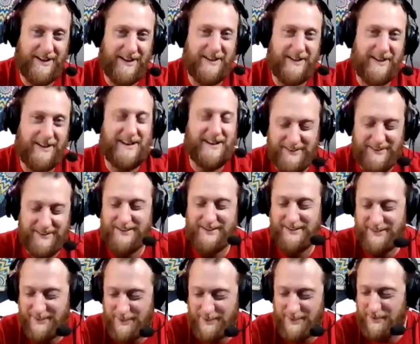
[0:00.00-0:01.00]
Uh, yeah.
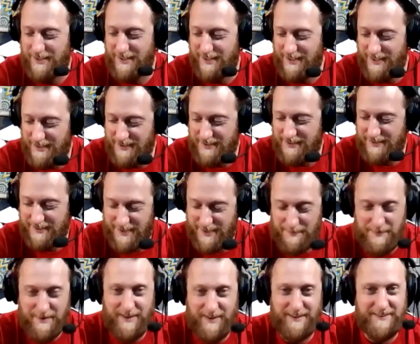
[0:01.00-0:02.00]
You know, yeah. Uh,
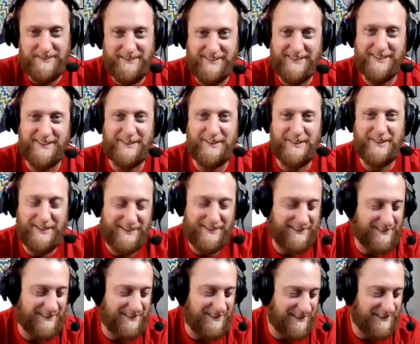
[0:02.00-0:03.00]
come on, you know,
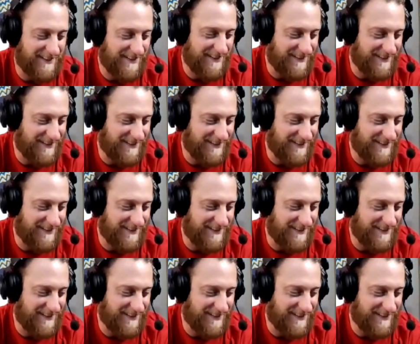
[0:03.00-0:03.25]
and